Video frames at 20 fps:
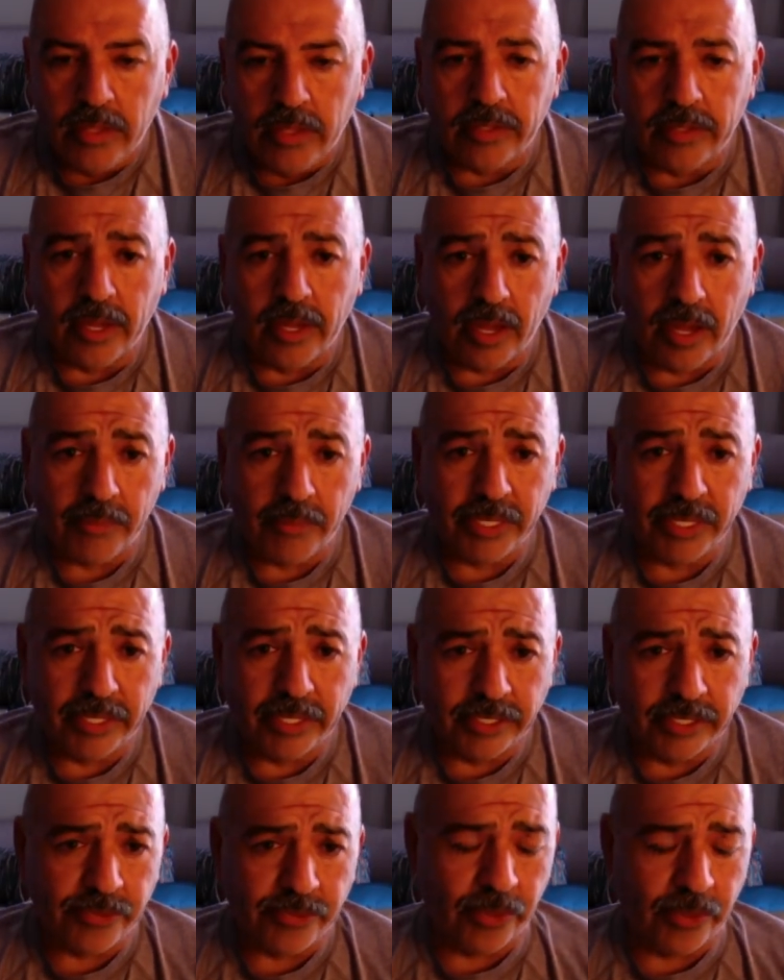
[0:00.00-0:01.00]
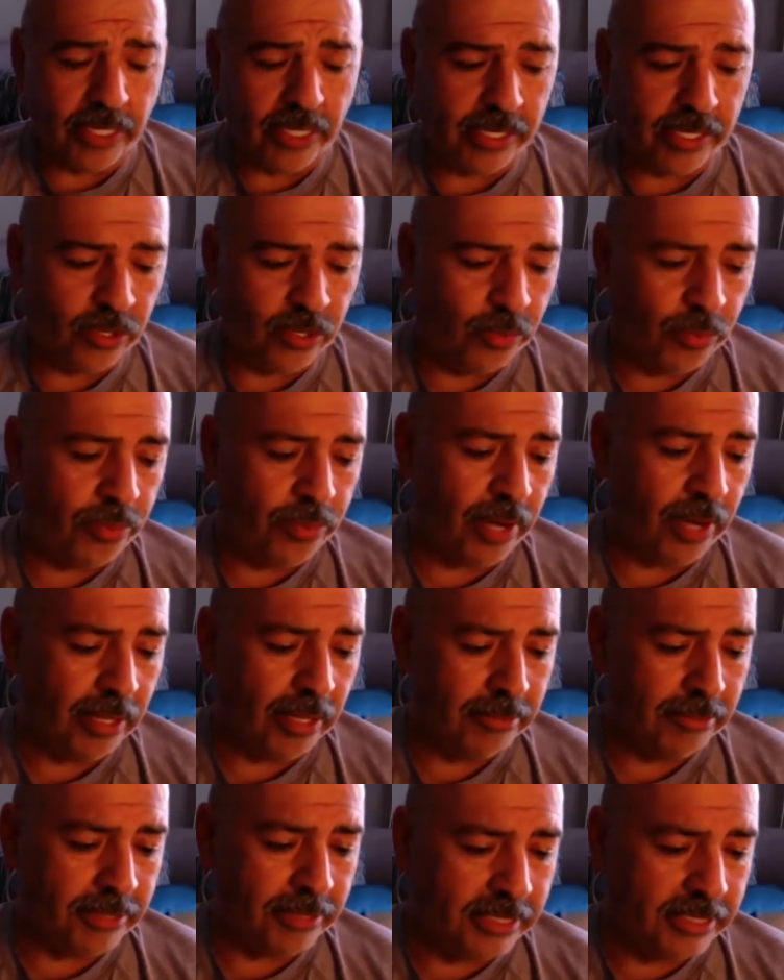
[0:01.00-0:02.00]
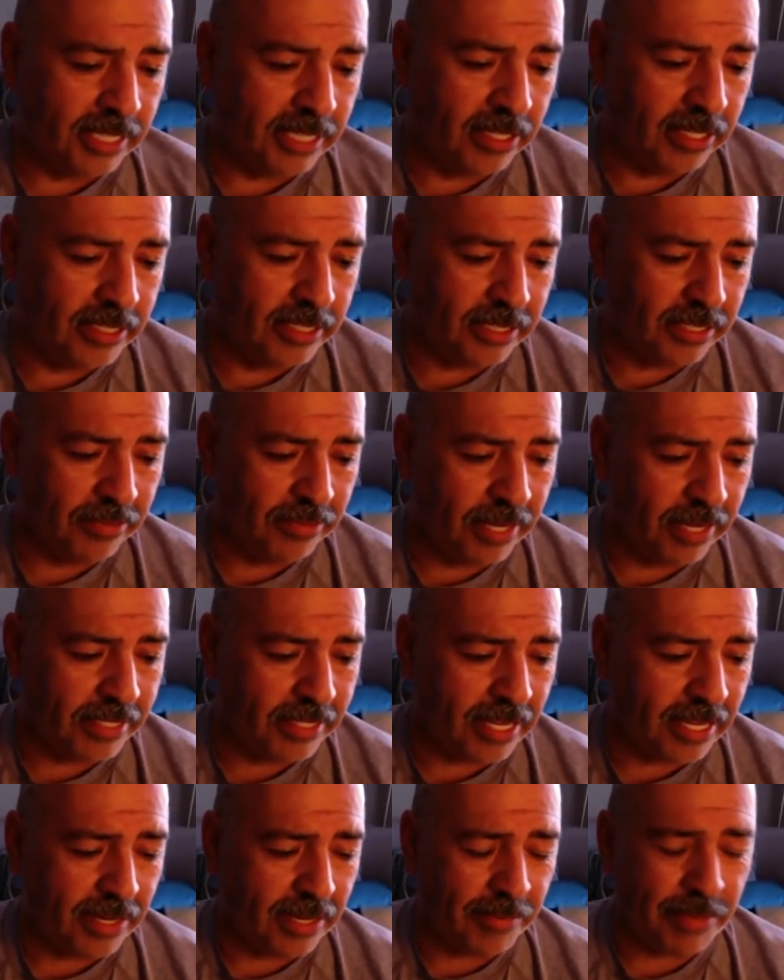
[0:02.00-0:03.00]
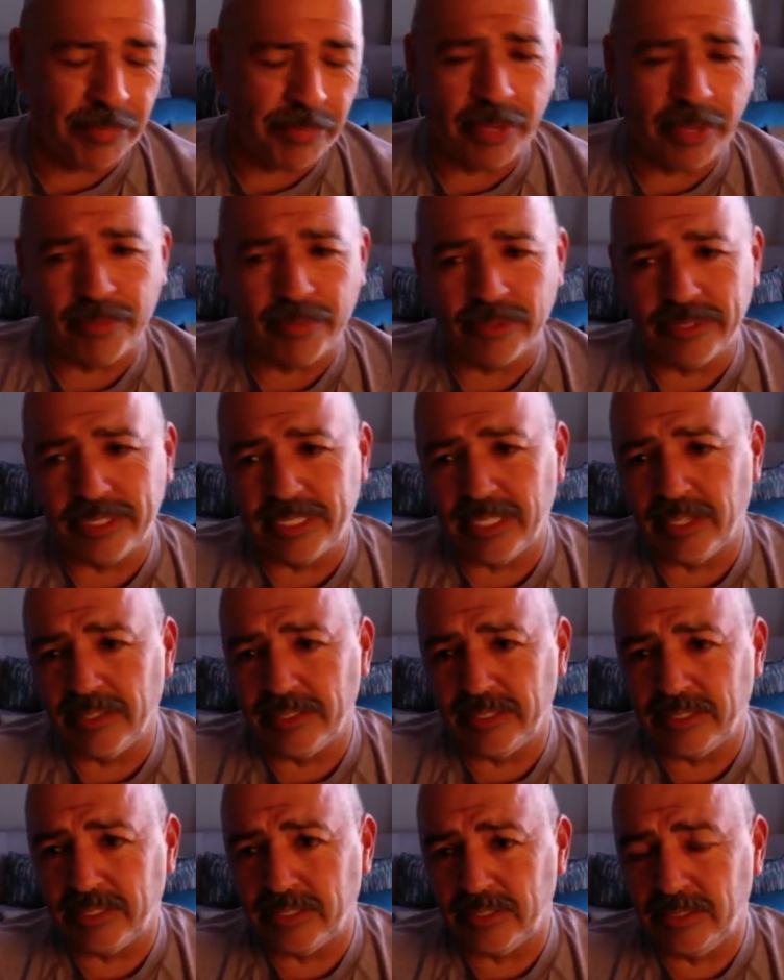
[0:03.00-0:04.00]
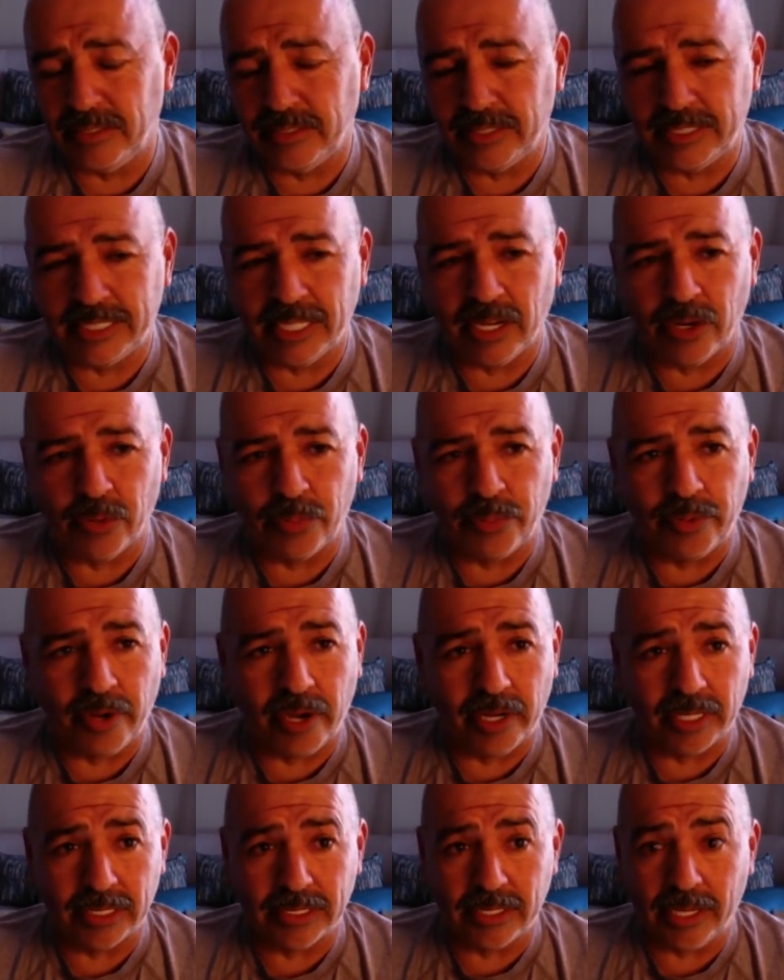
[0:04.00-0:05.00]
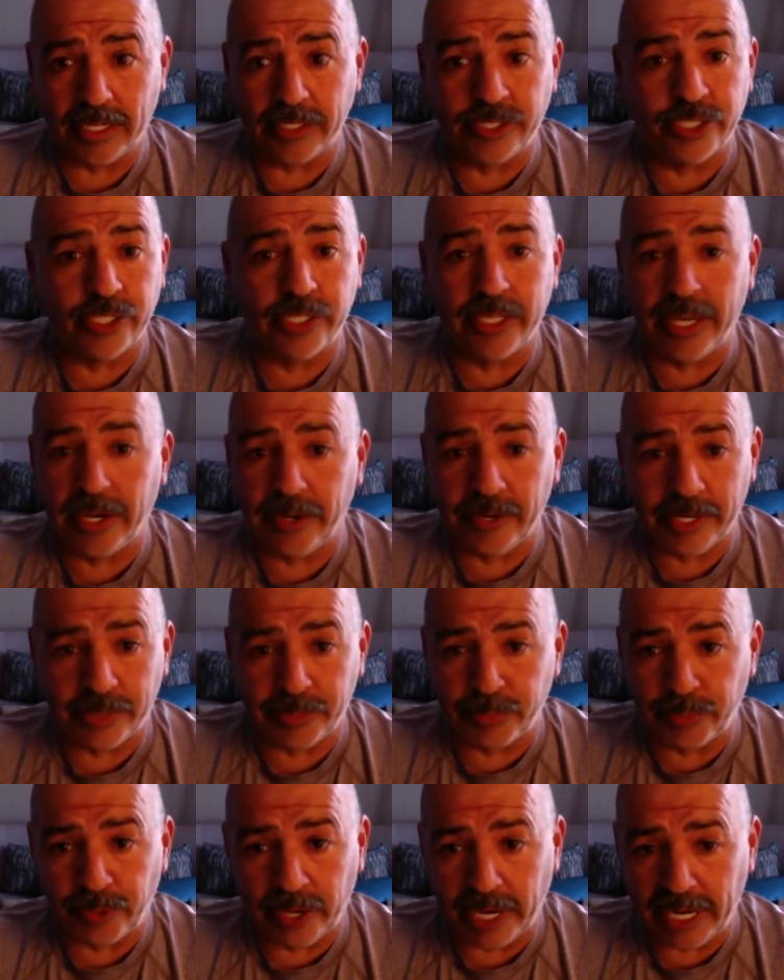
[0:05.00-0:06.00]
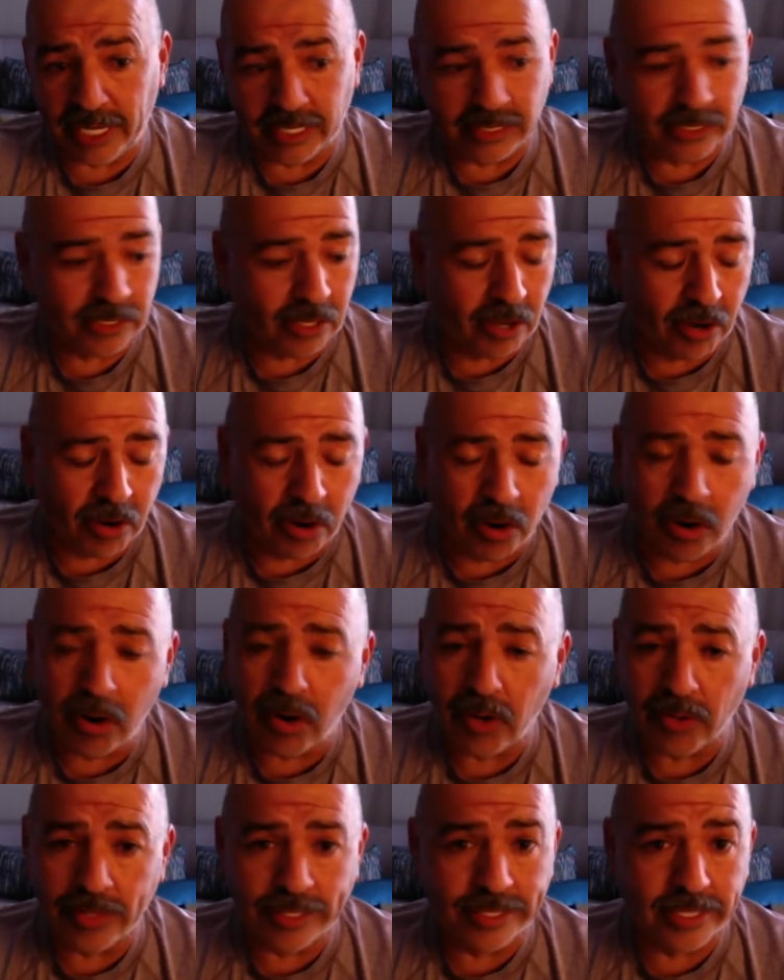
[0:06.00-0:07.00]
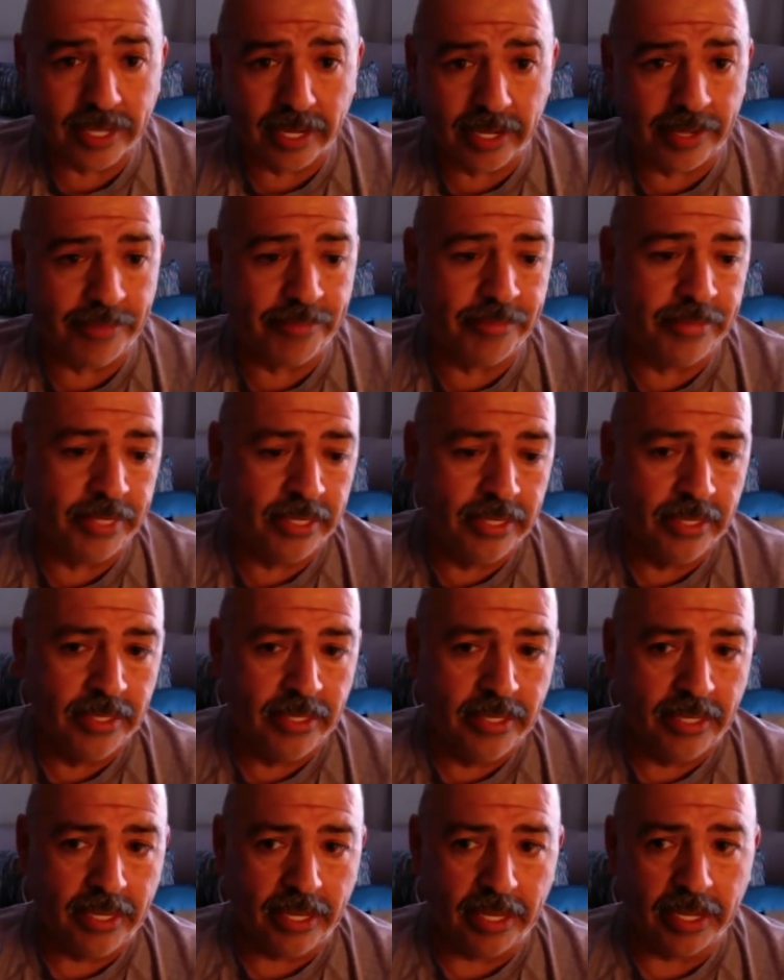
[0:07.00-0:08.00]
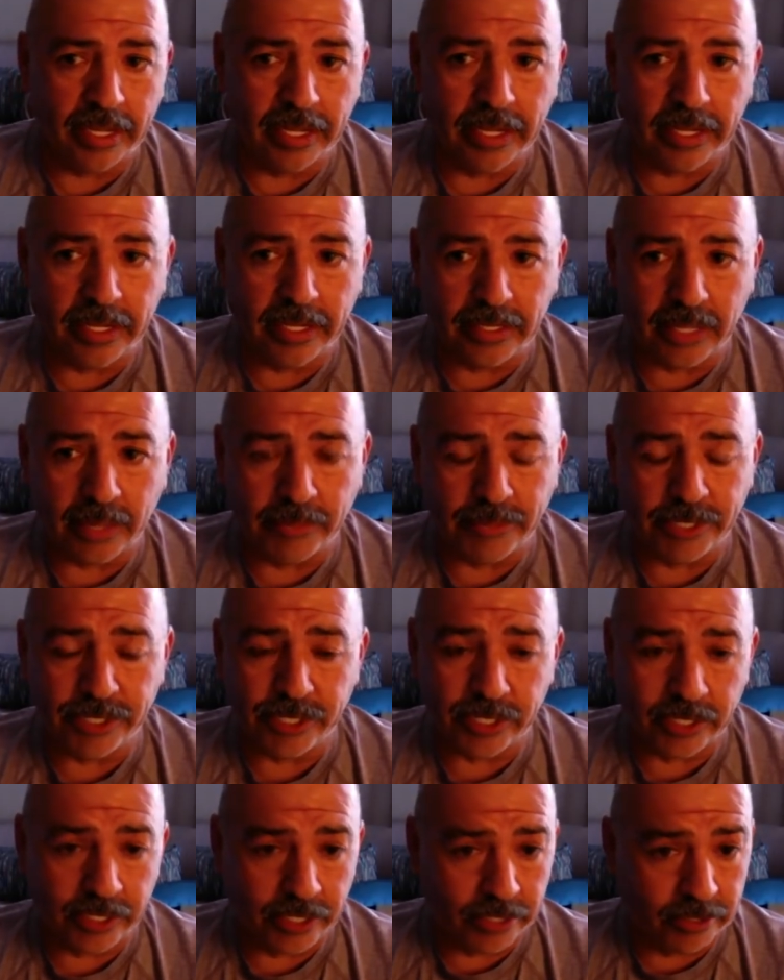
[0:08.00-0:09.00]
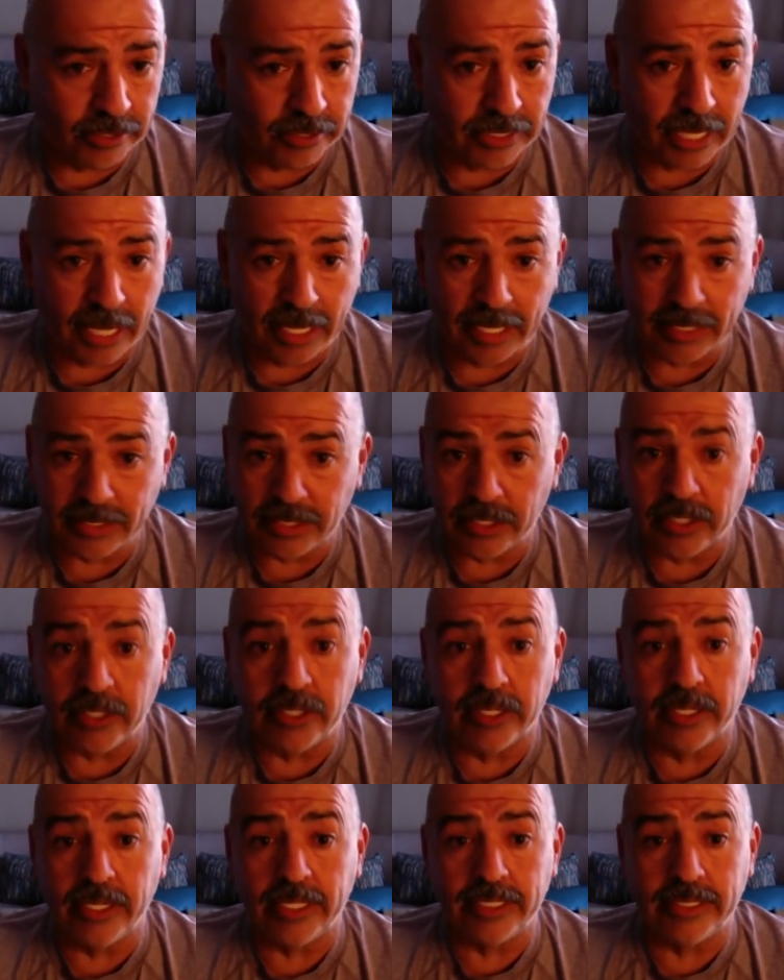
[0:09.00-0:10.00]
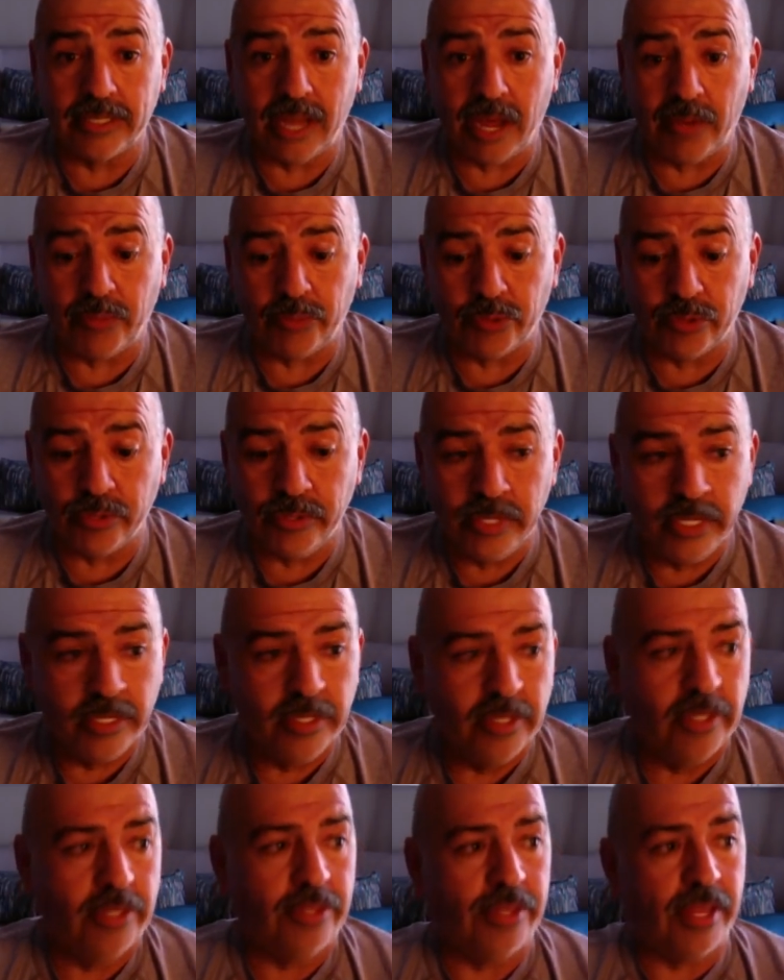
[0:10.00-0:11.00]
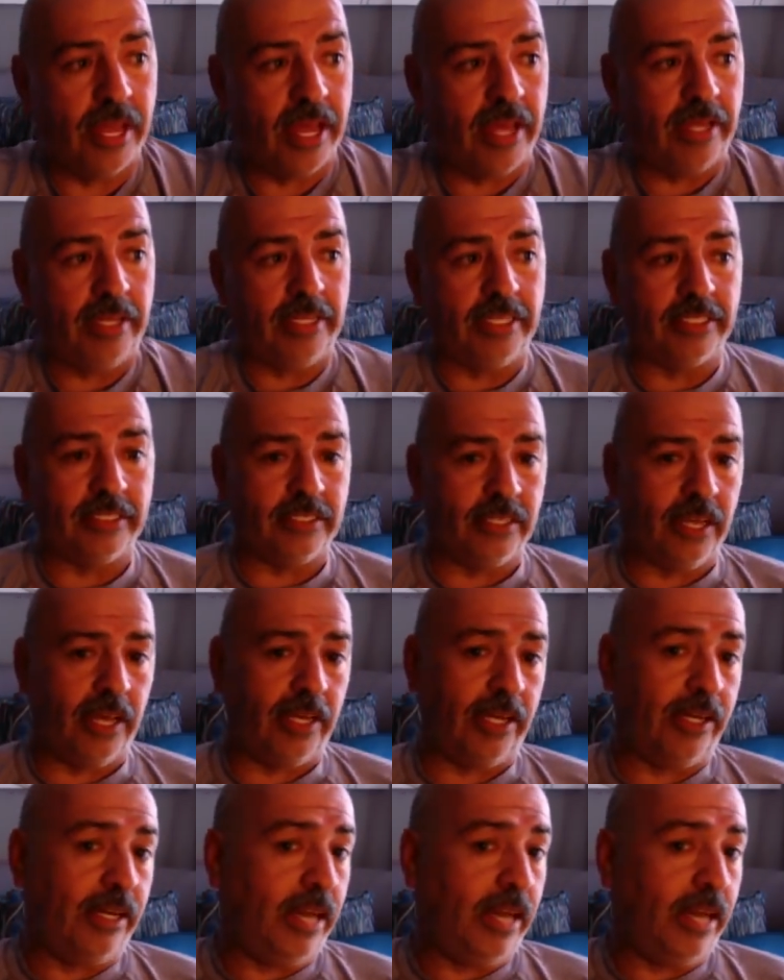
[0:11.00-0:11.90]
Yeah, I mean, there's really no problems with selling stuff like that. I mean, people sell products like generic brands all the time. And yes, I'm just going to use that as a good example, that it's not a